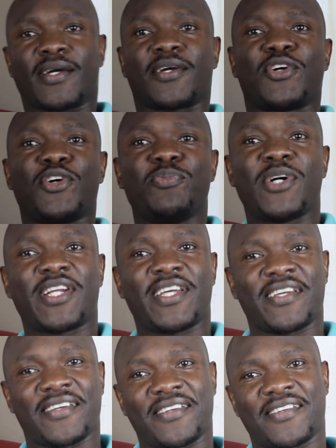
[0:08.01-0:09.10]
Good
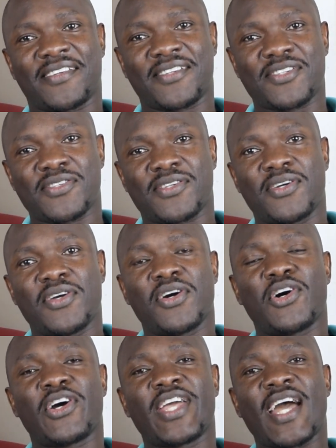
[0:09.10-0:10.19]
morning,
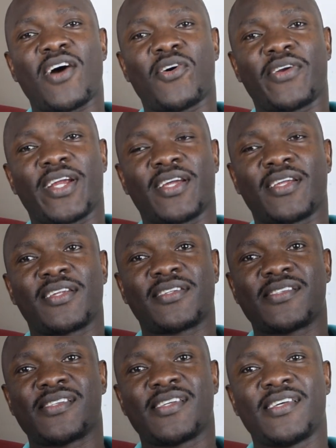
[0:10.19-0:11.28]
Oyaore.
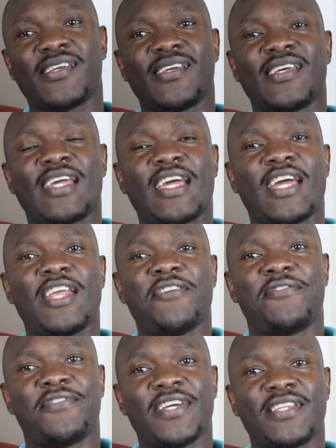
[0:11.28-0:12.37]
And
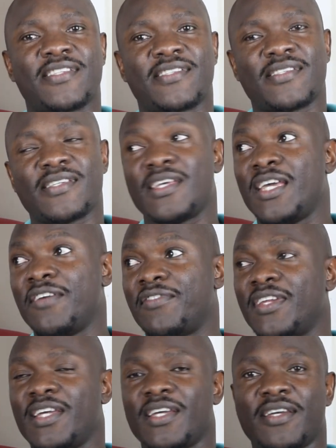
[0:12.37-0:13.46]
if it's
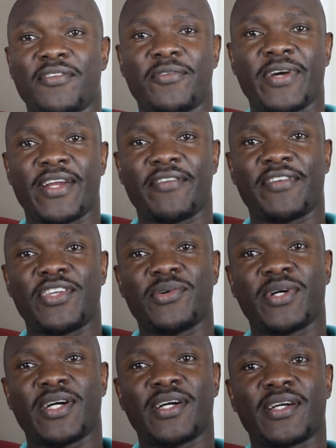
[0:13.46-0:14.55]
evening, wherever you
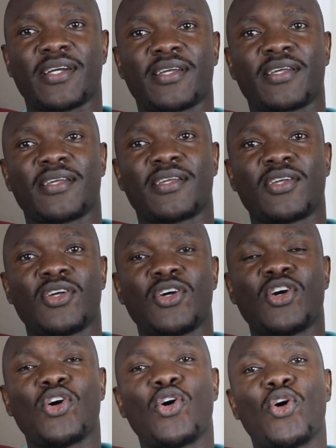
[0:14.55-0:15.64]
are,
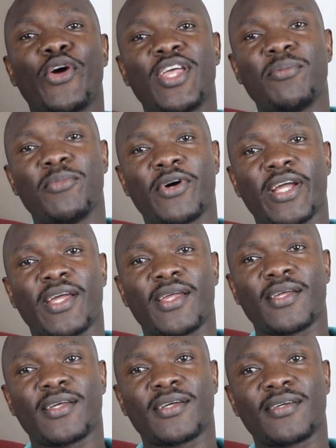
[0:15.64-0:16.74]
Oimore.
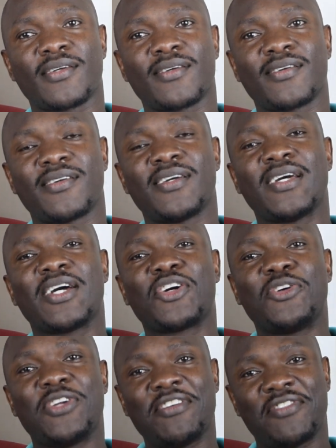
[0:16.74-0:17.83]

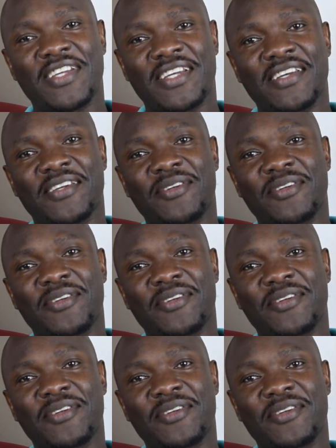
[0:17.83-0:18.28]
Good evening.